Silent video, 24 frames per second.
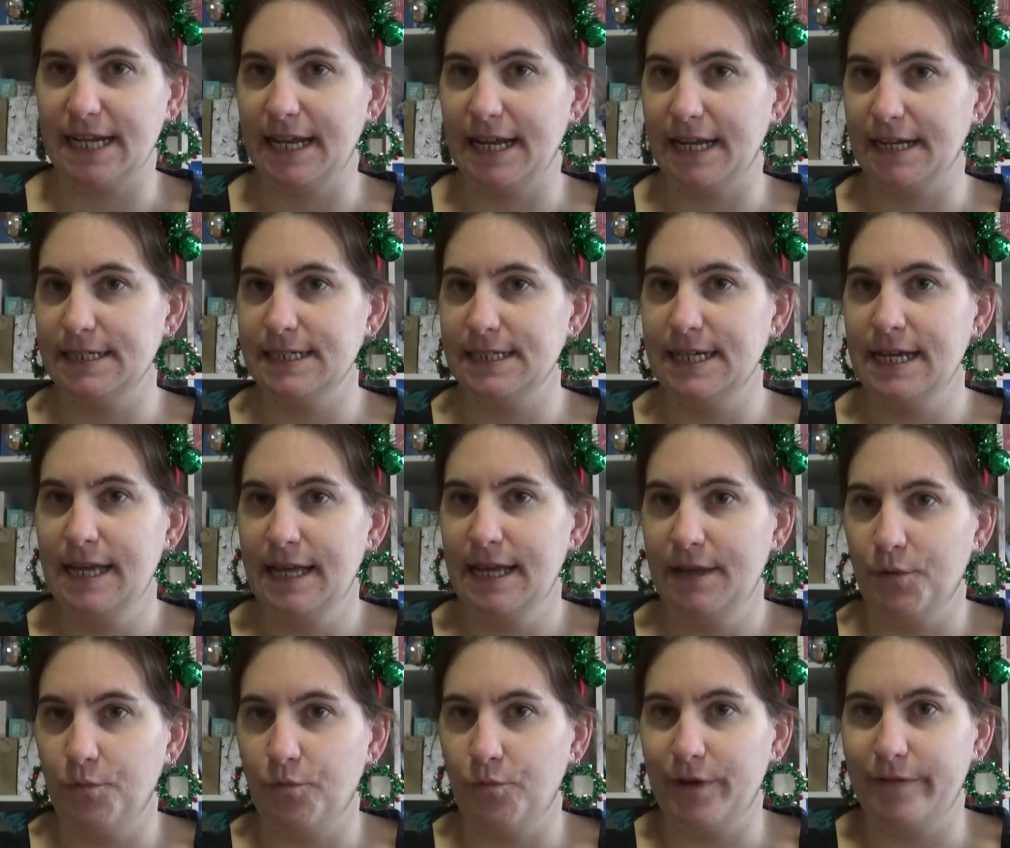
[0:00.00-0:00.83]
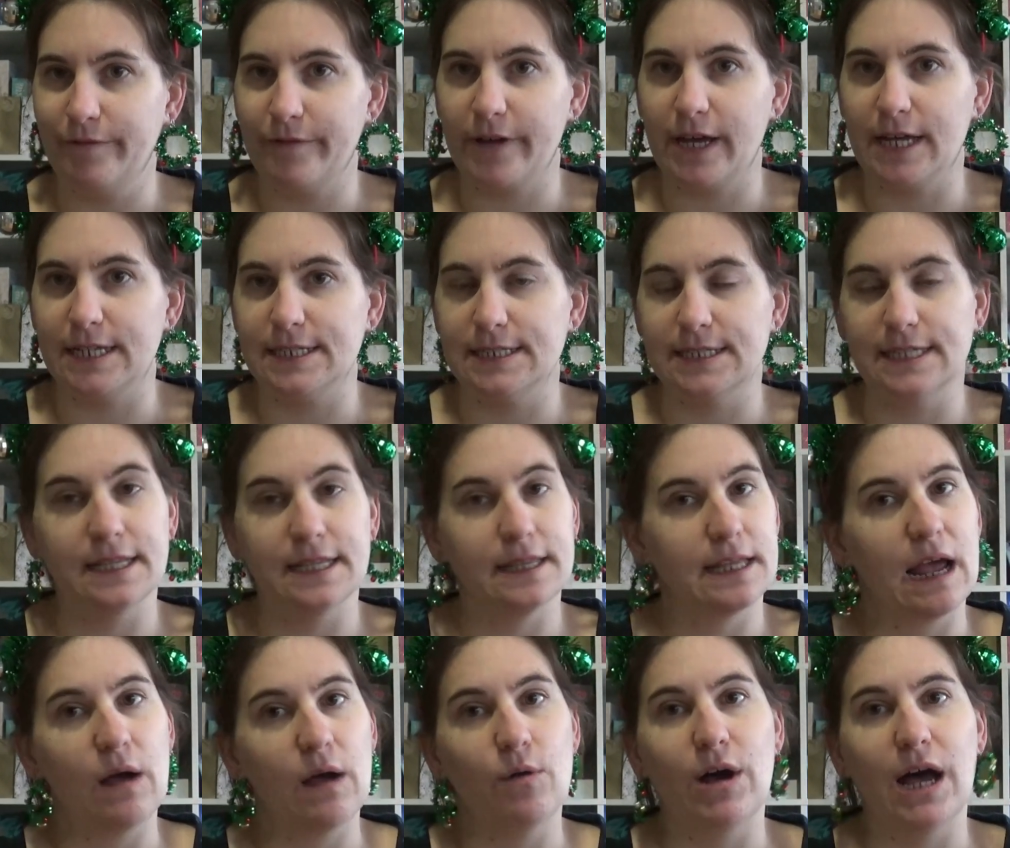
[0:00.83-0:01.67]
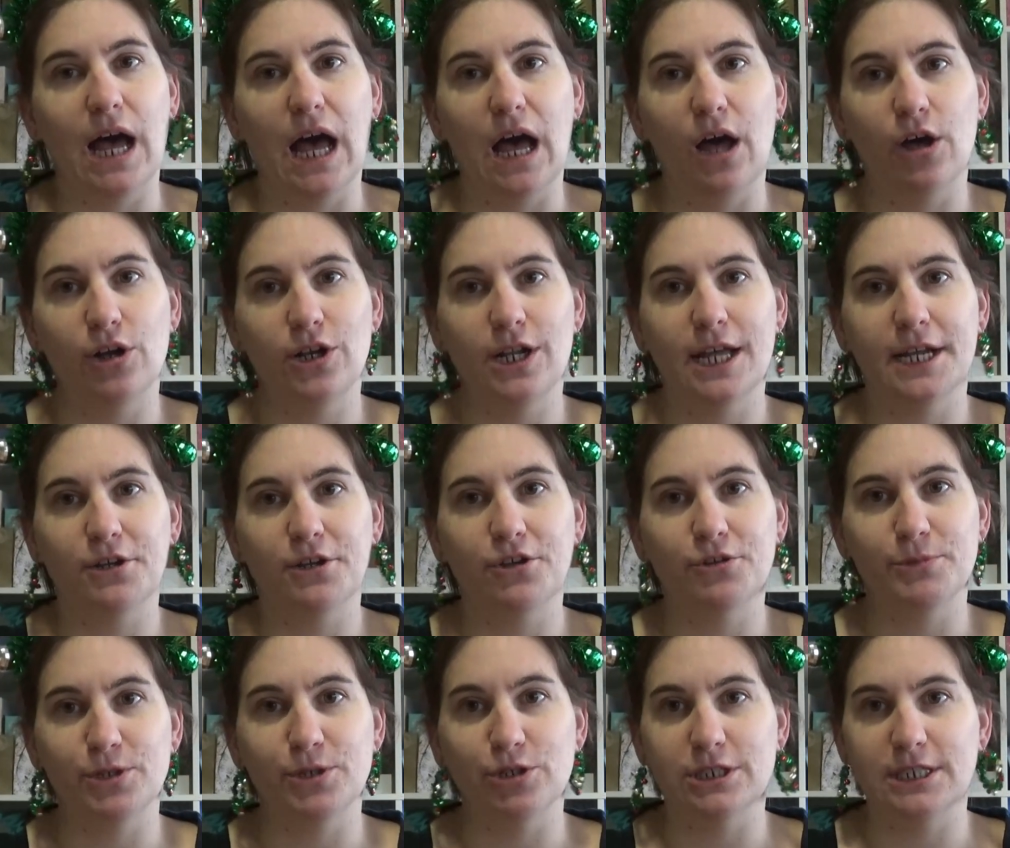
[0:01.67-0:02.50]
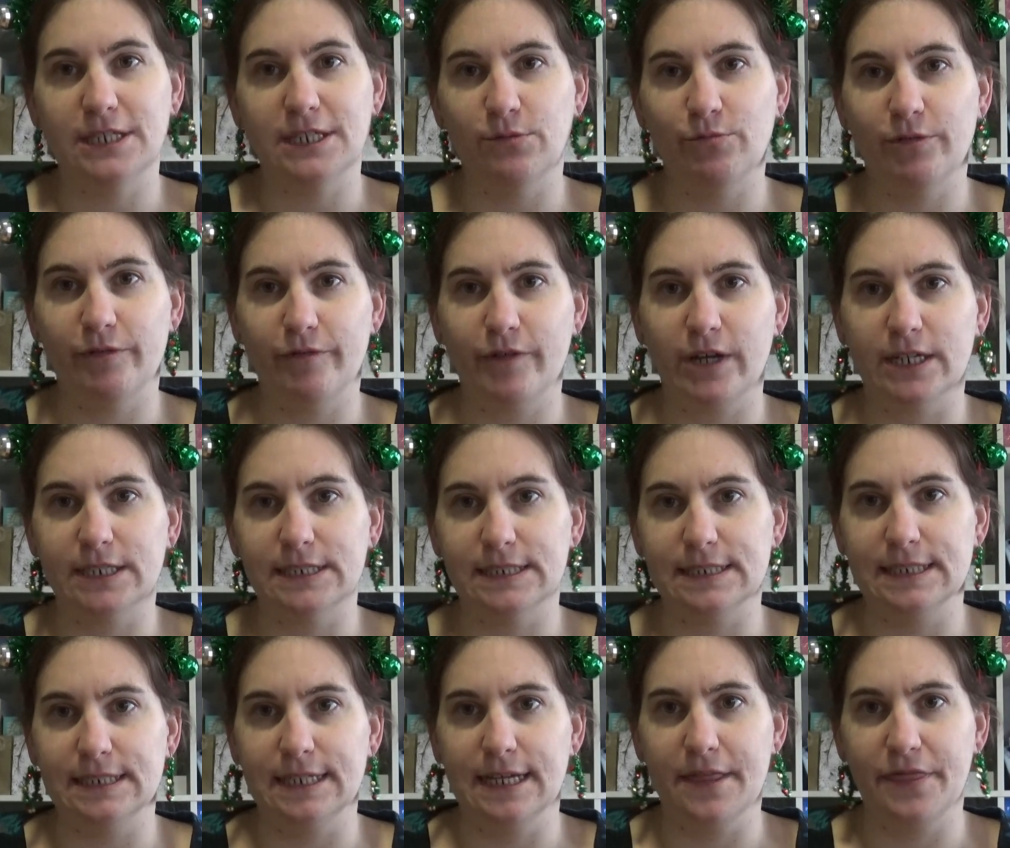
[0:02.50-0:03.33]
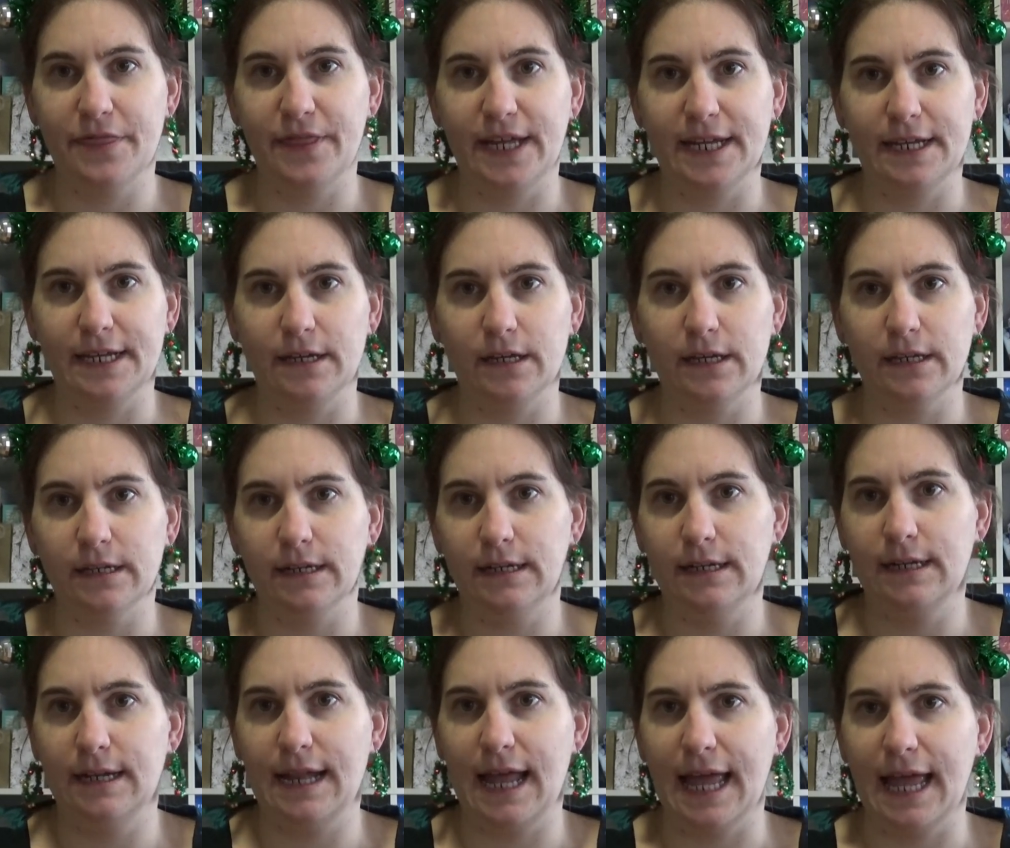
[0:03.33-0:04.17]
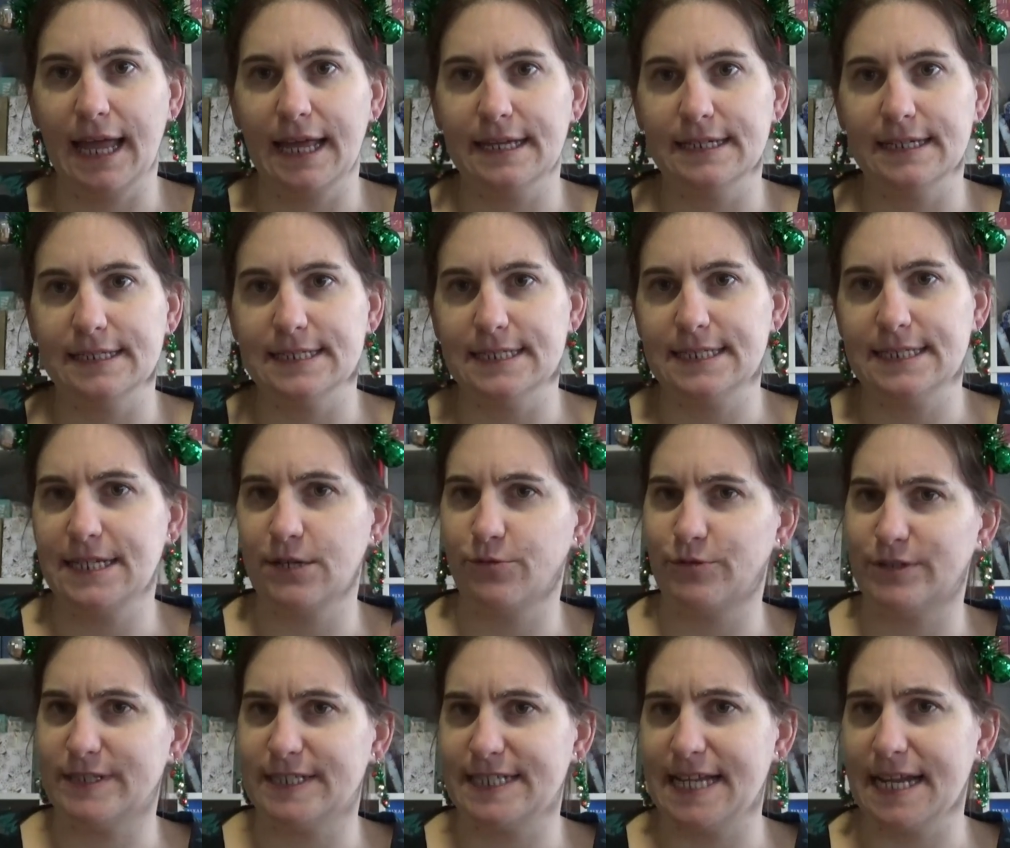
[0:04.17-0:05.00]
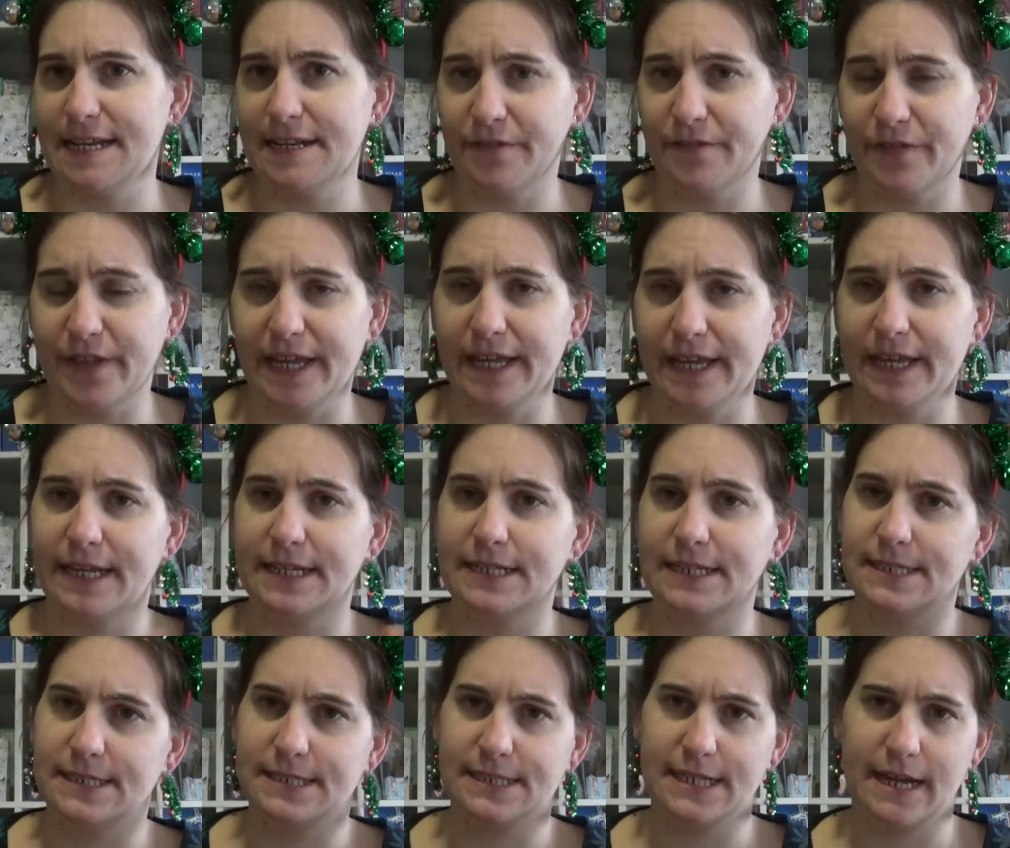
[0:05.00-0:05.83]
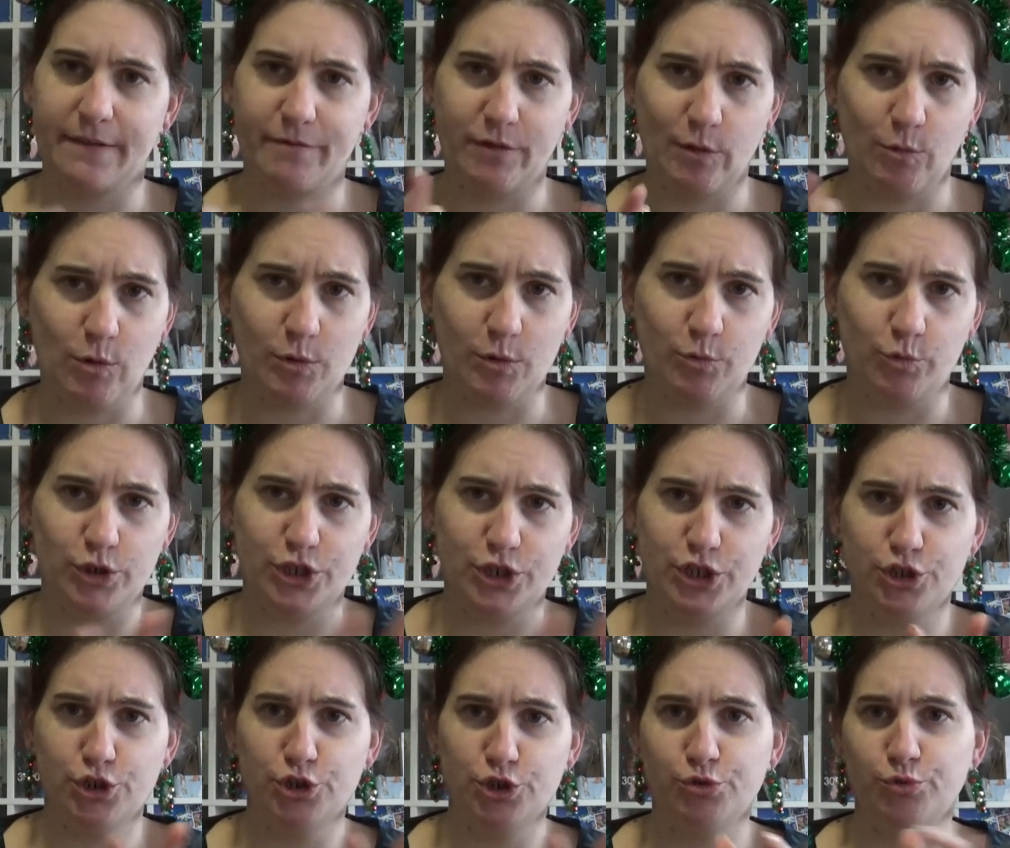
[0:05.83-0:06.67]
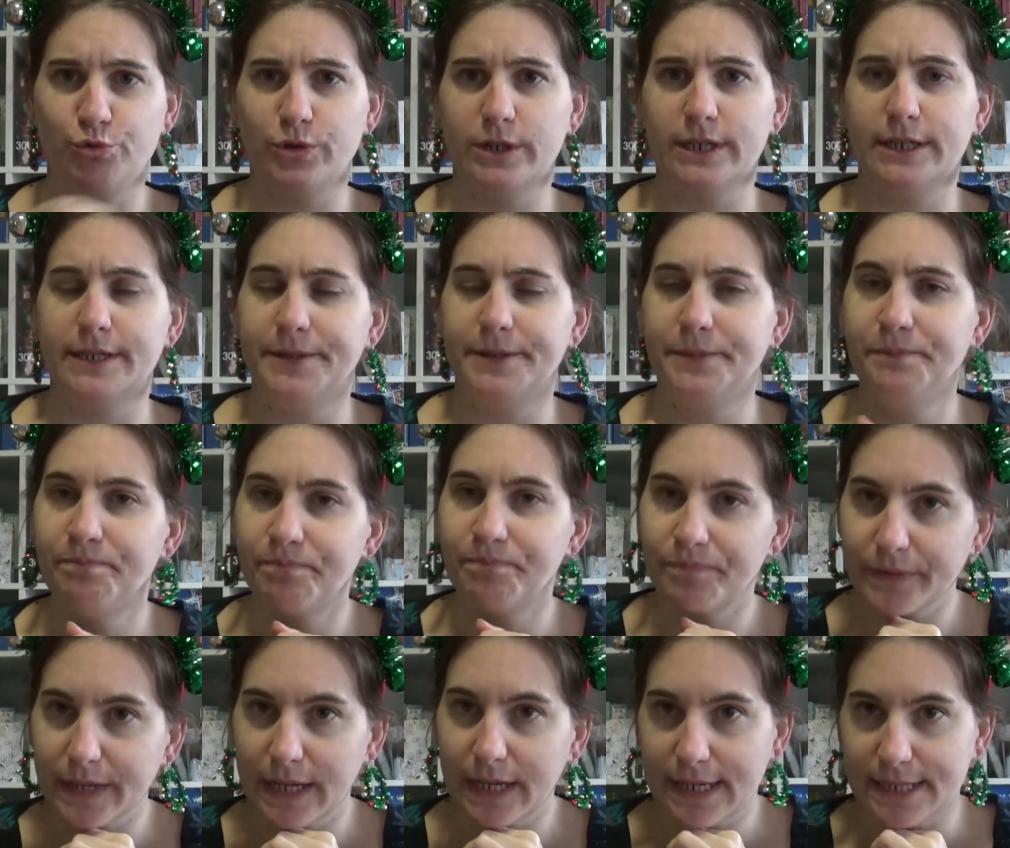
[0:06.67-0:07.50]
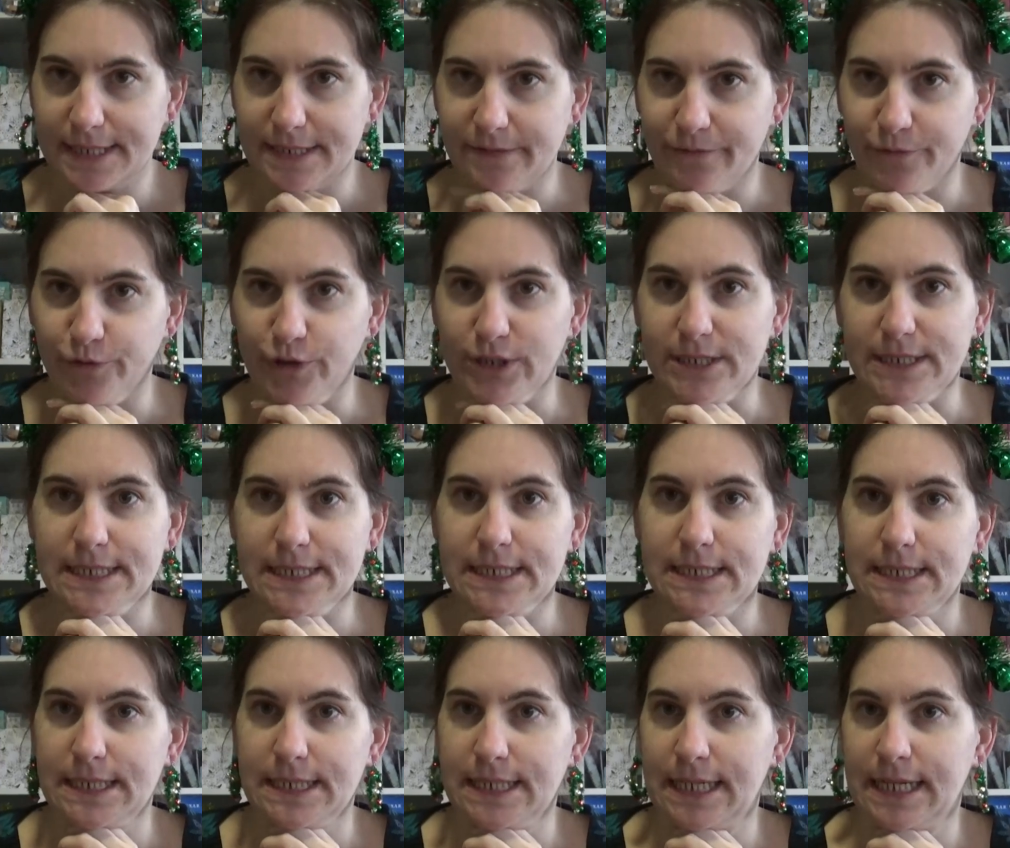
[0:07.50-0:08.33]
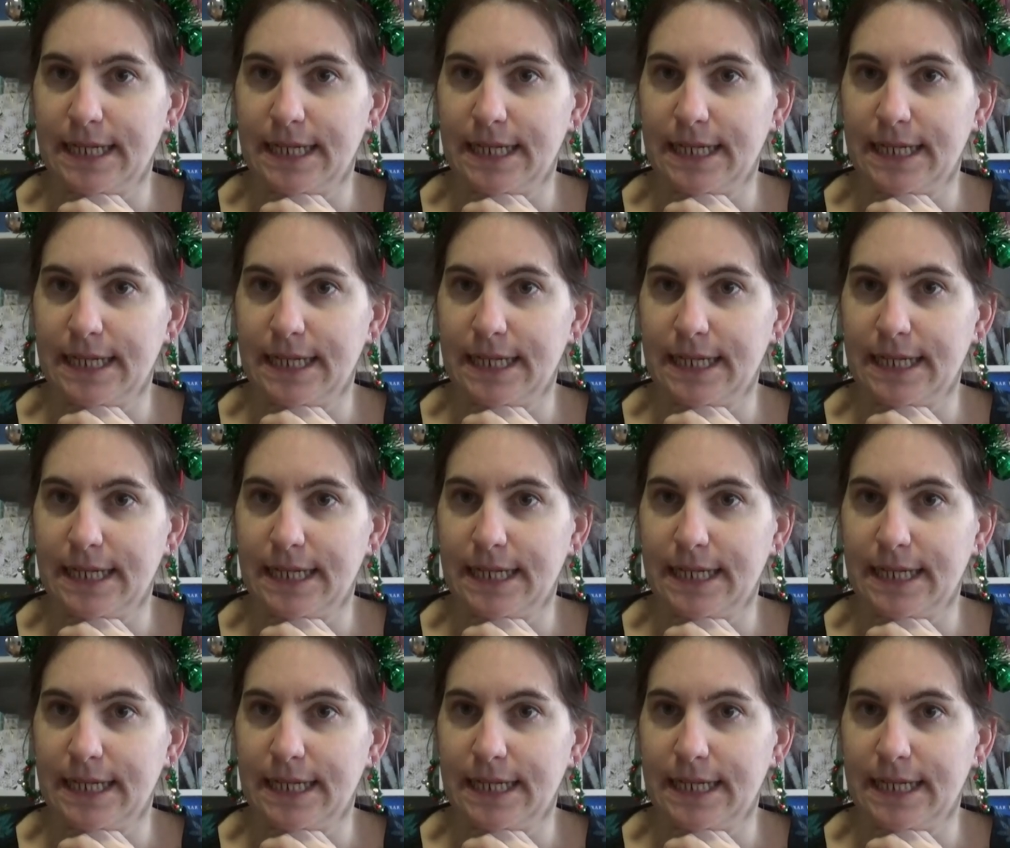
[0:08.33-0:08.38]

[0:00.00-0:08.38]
And we've got in our online community, we've got a thing like a Secret Santa thing, and everyone would do a different.